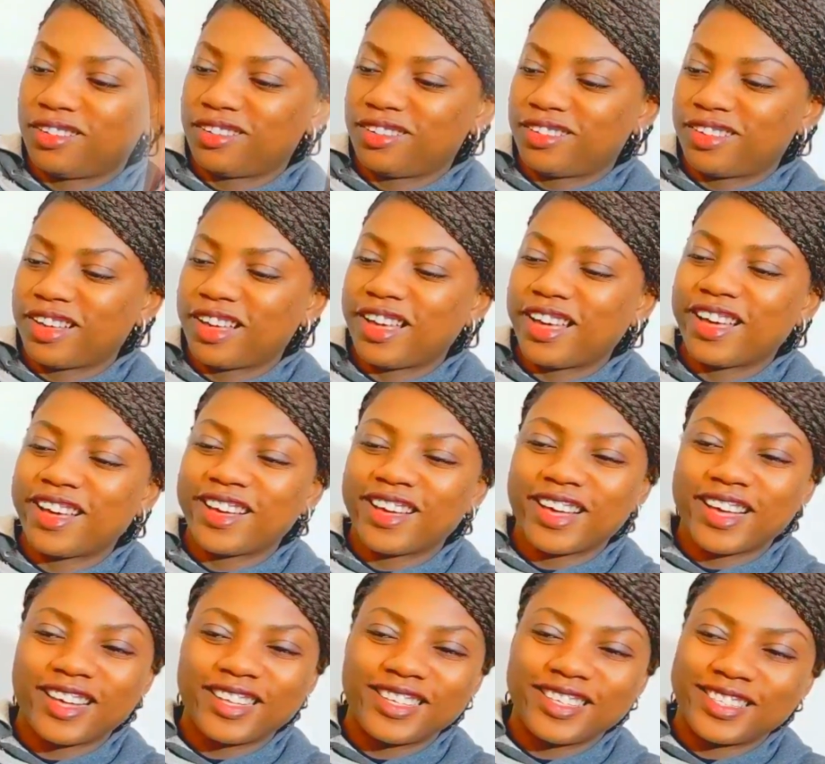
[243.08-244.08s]

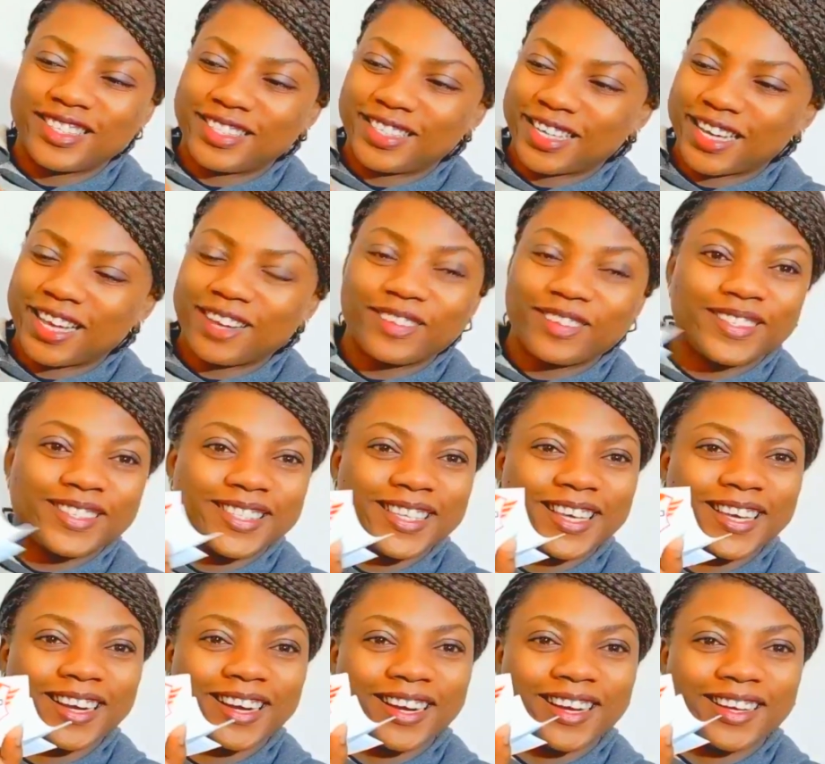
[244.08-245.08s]
this is a kind of
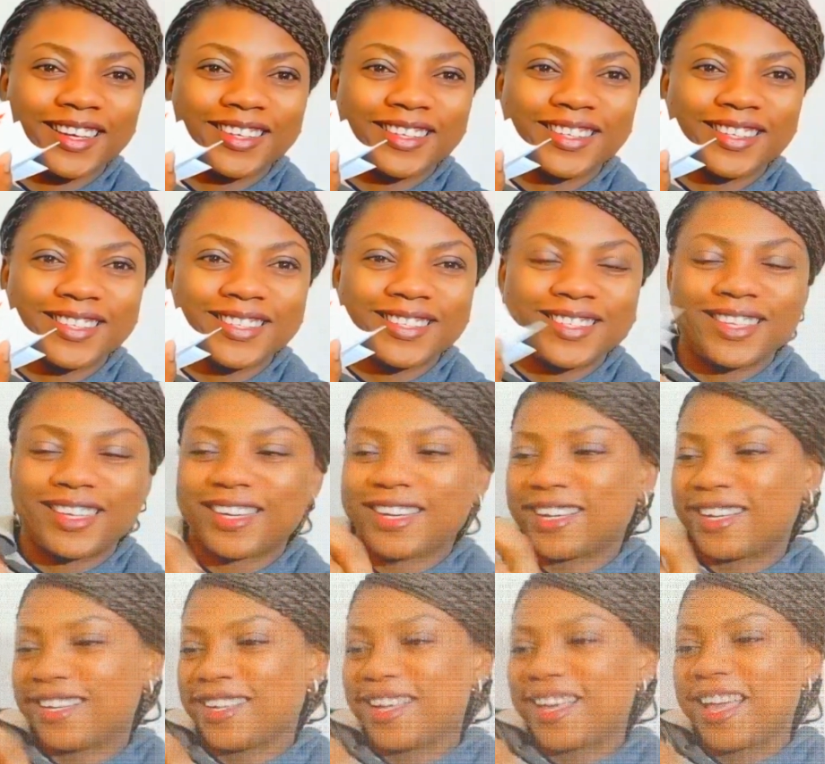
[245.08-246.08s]
sticker.
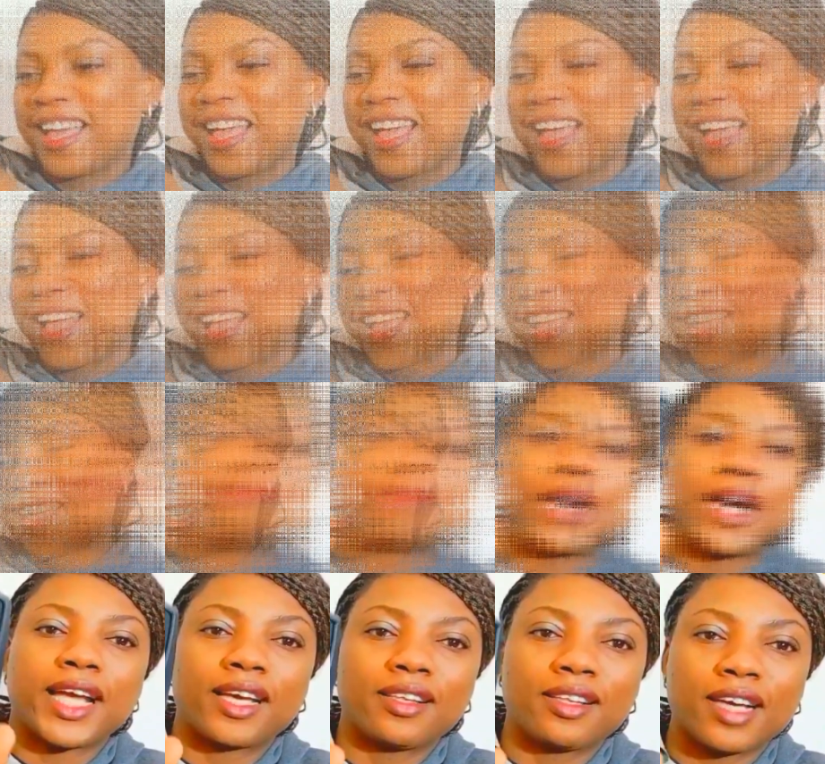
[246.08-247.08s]
This is a
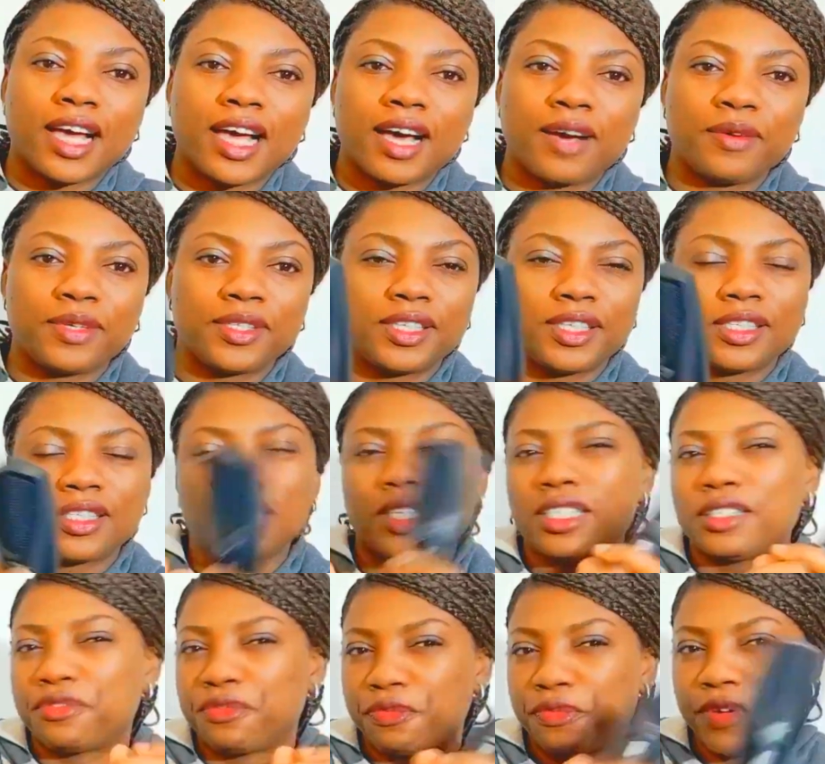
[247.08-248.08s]
mic. Look at how it is.
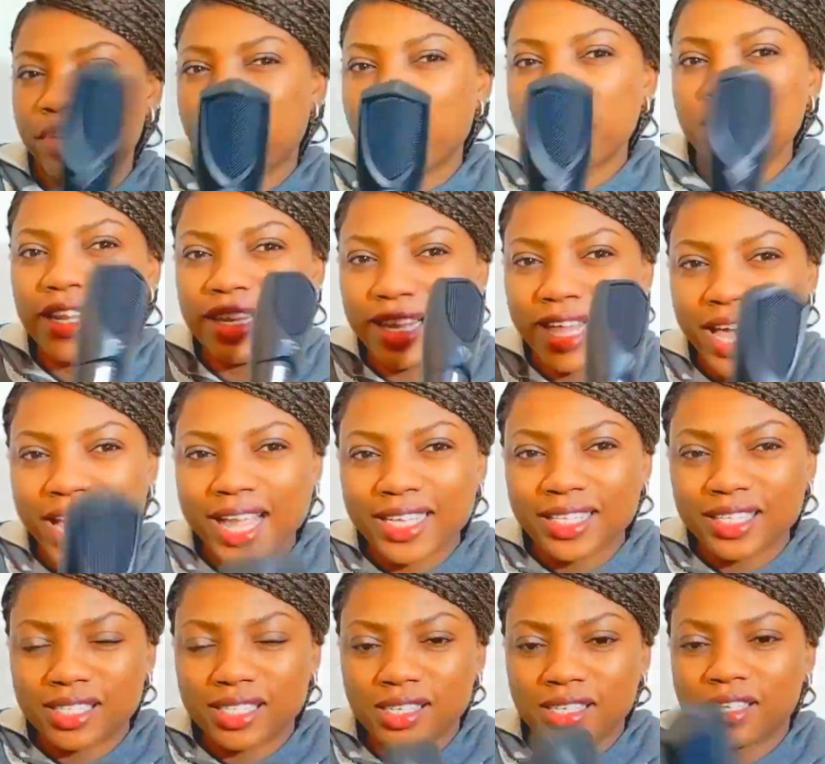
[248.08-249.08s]
It's very
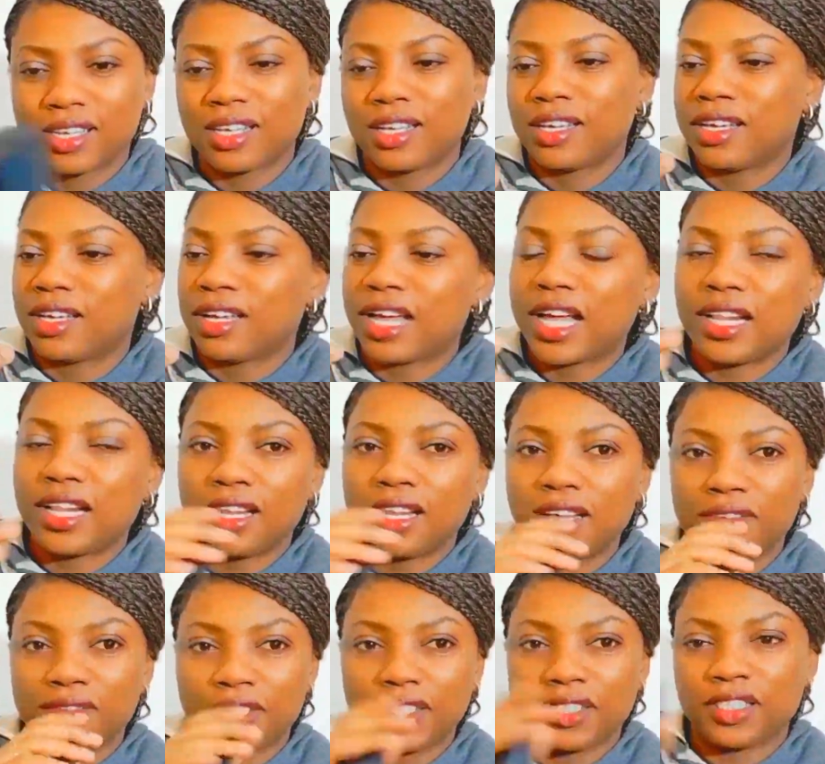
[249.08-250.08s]
light. I
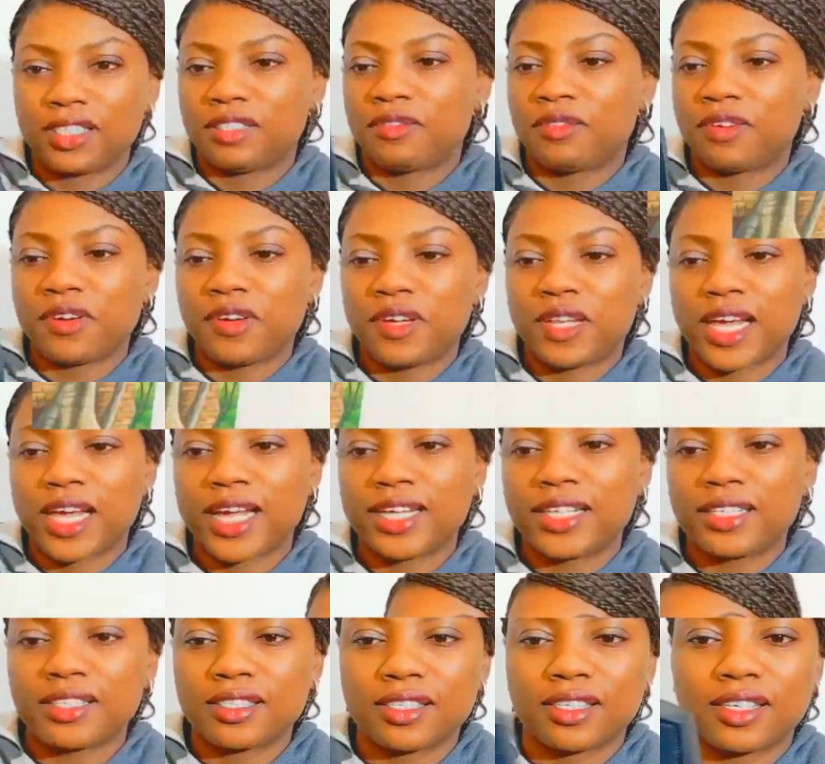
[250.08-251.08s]
love it. It's very
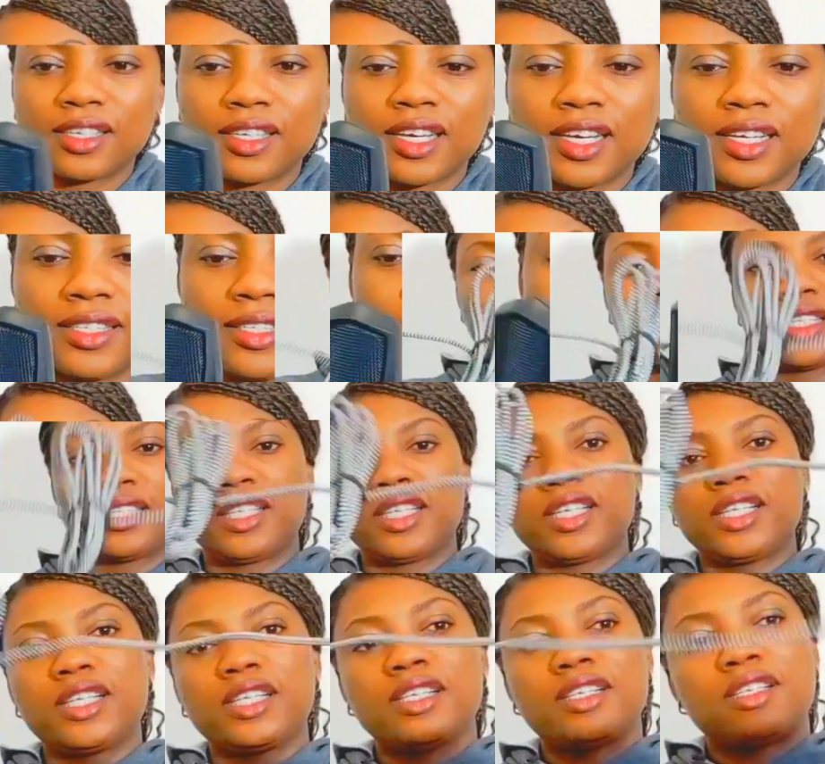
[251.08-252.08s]
light. So you can
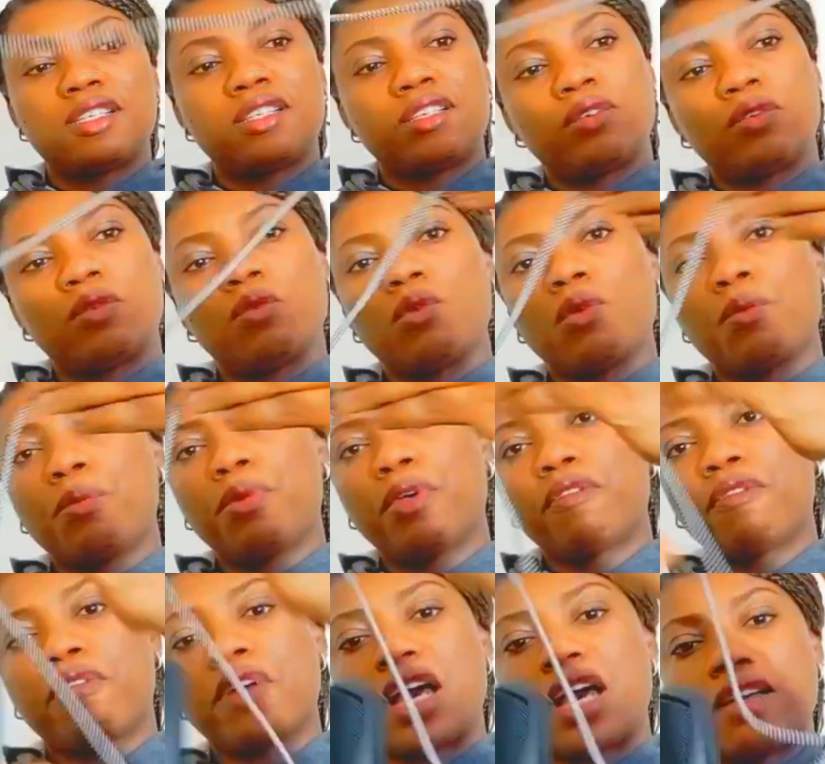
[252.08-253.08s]
see the
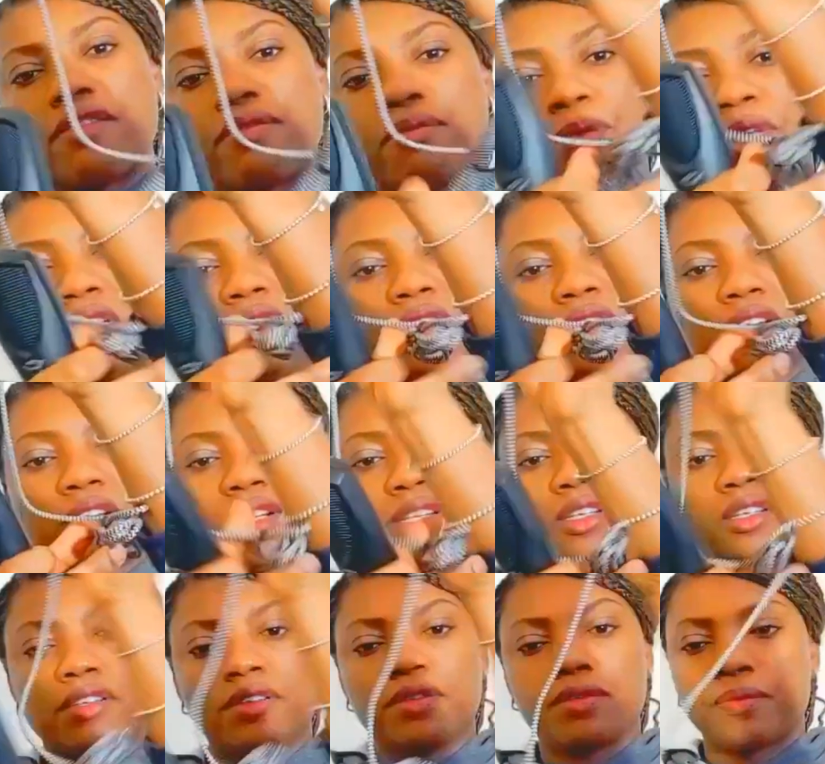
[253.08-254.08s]
1.5
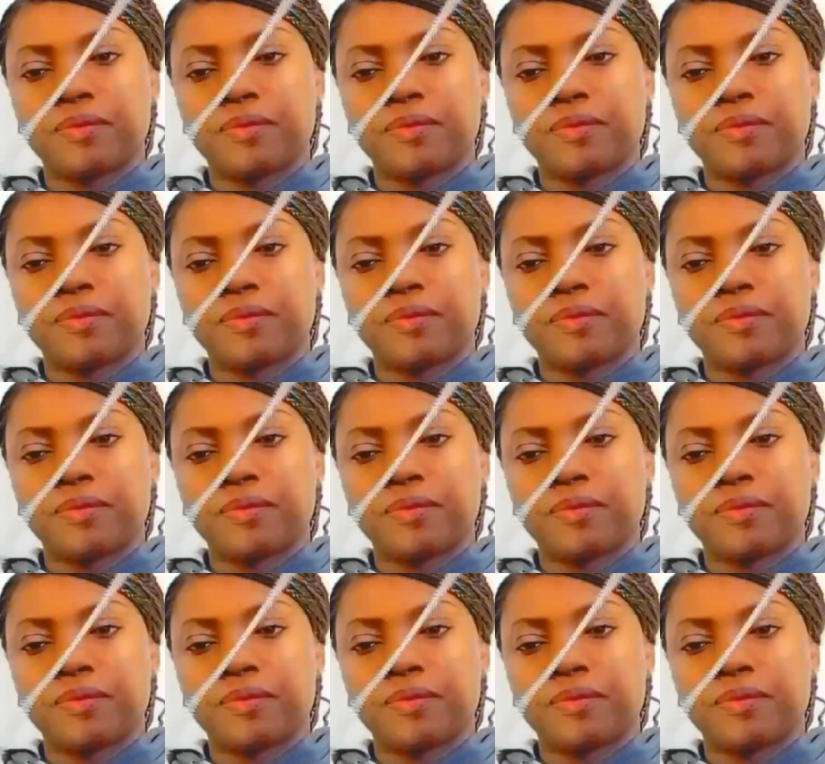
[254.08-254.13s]
meter